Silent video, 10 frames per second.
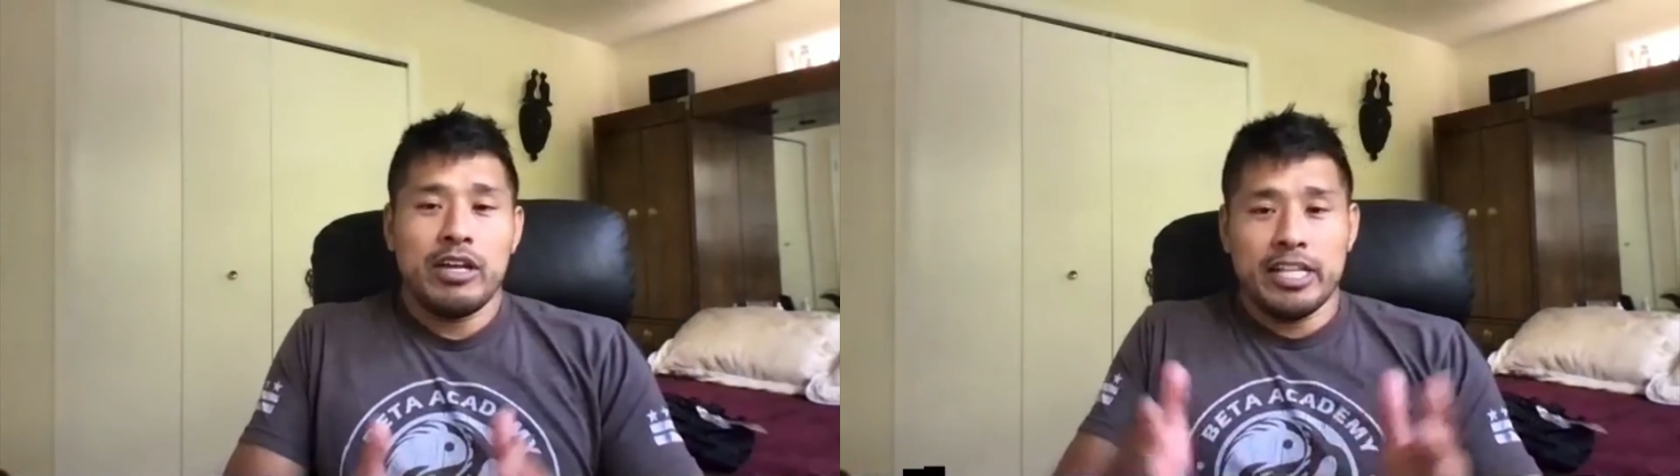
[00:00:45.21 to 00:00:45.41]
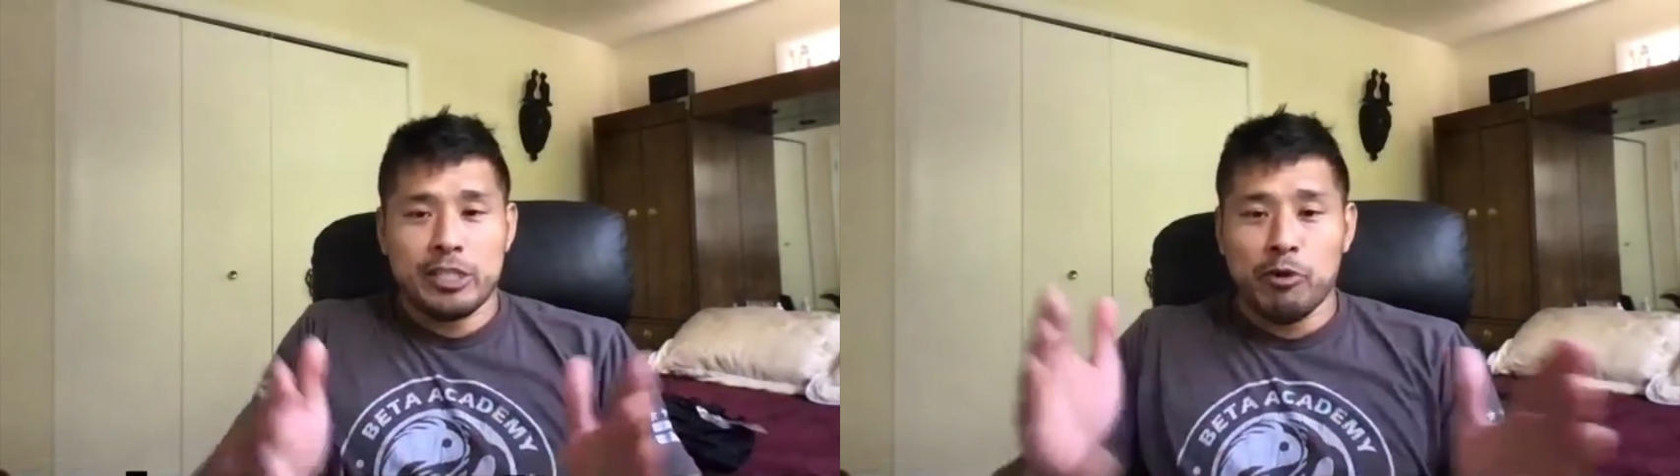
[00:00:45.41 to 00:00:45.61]

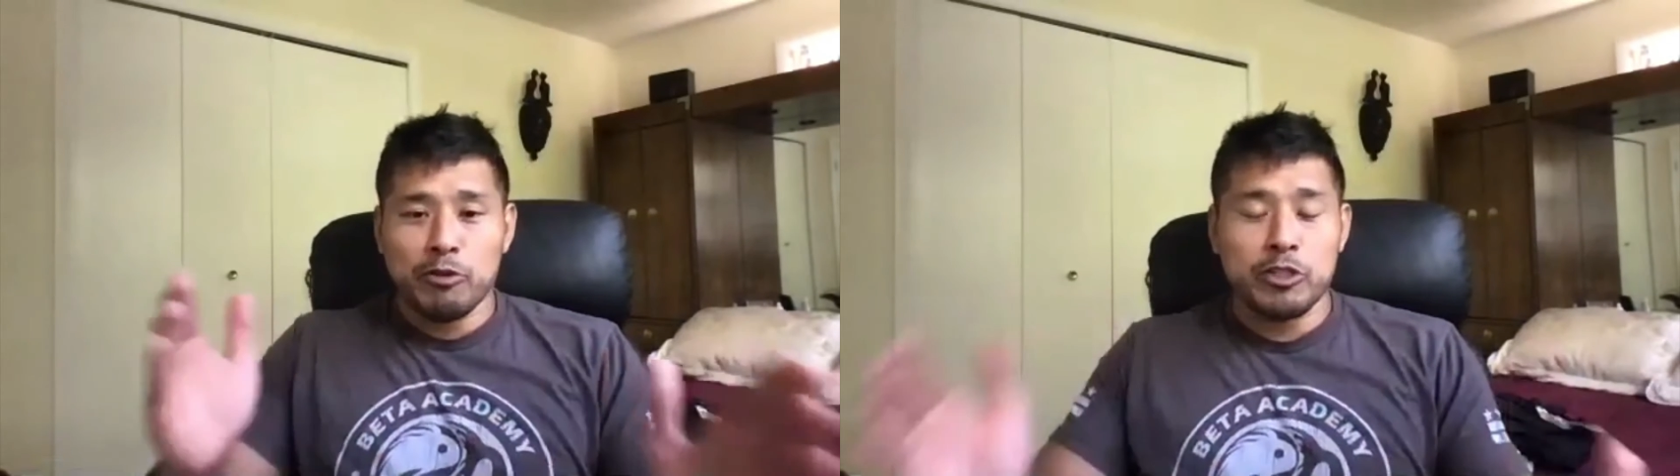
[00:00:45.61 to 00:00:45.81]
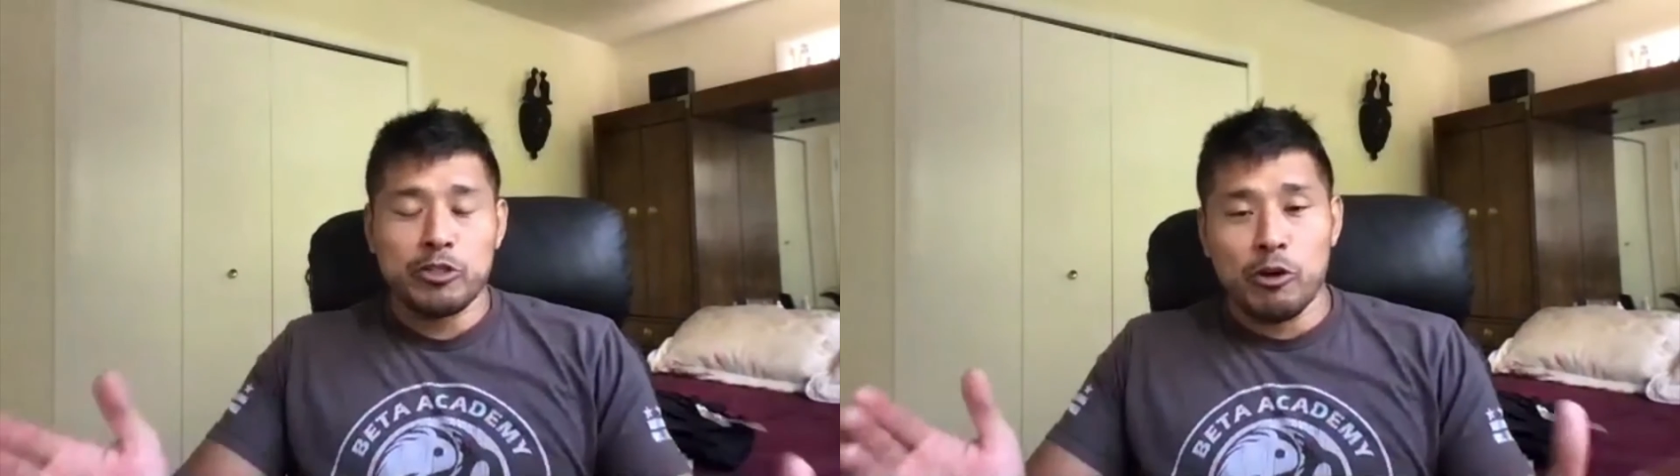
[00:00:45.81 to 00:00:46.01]
it's
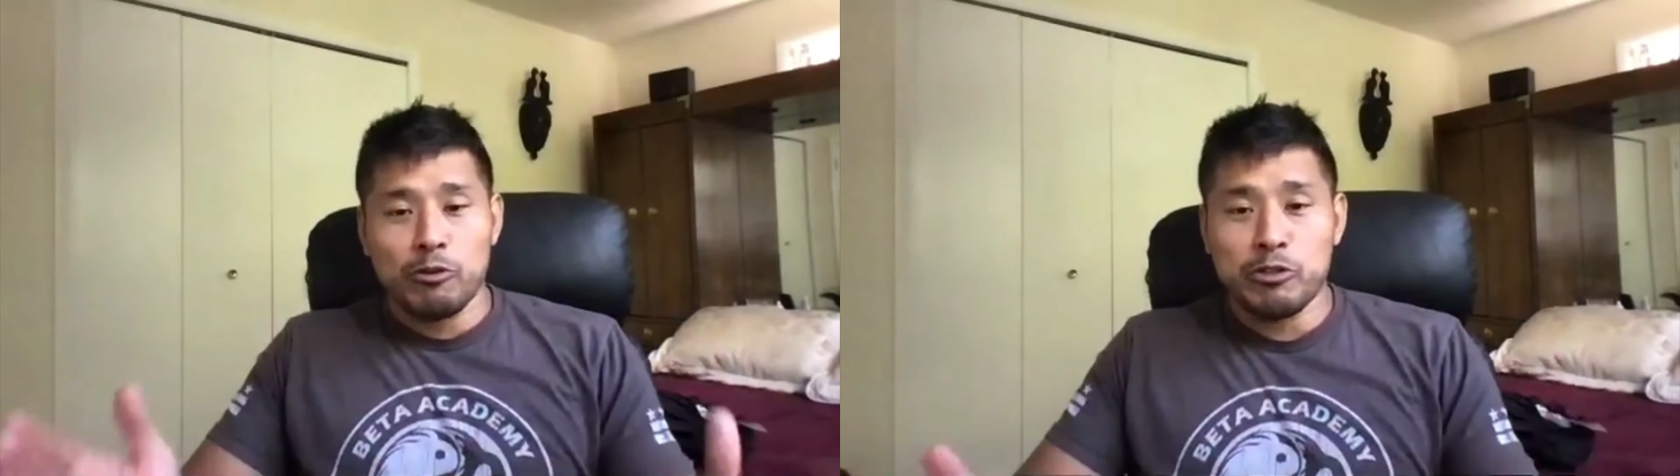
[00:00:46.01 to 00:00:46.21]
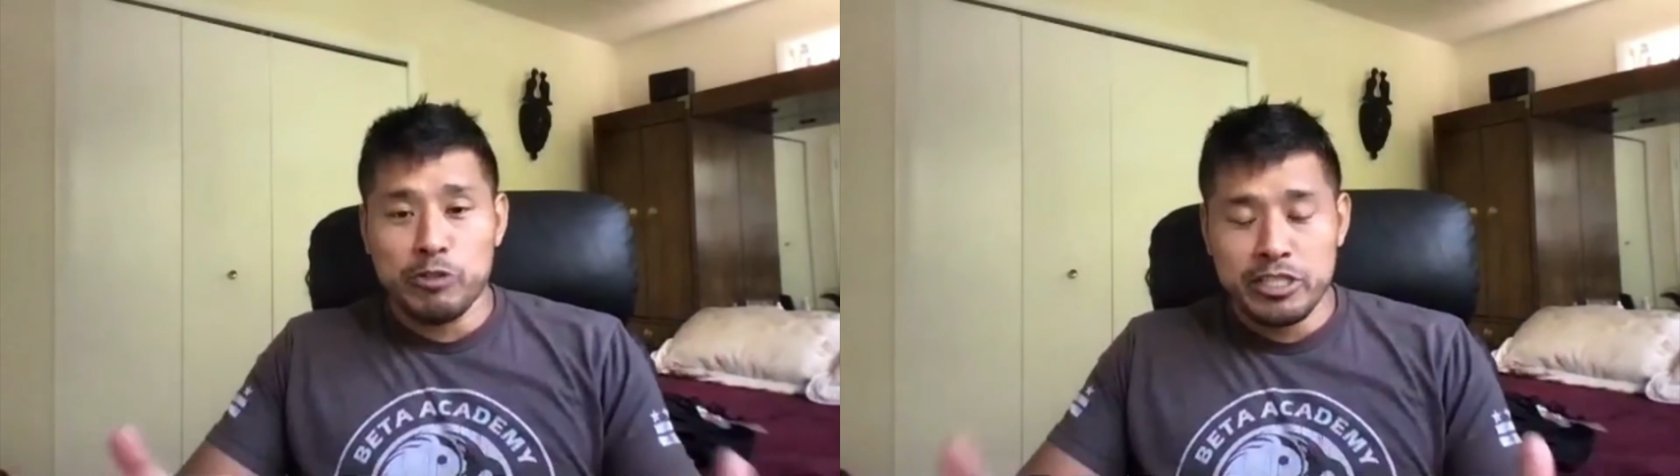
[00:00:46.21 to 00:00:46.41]
supposed to go
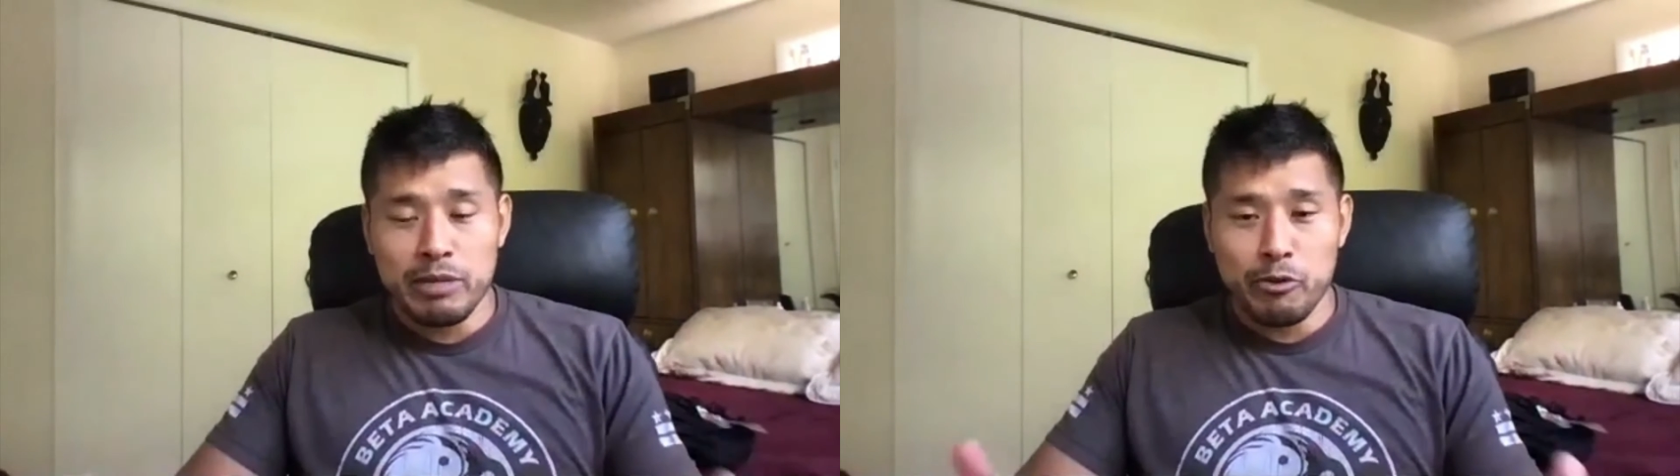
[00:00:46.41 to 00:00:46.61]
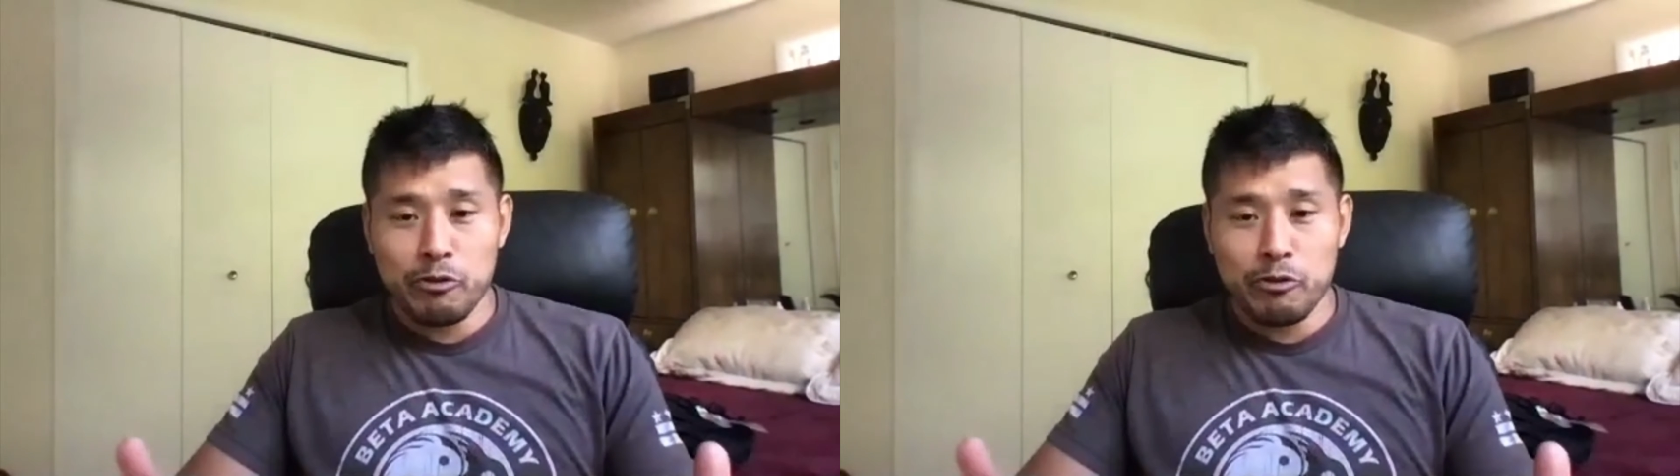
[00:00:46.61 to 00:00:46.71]
to December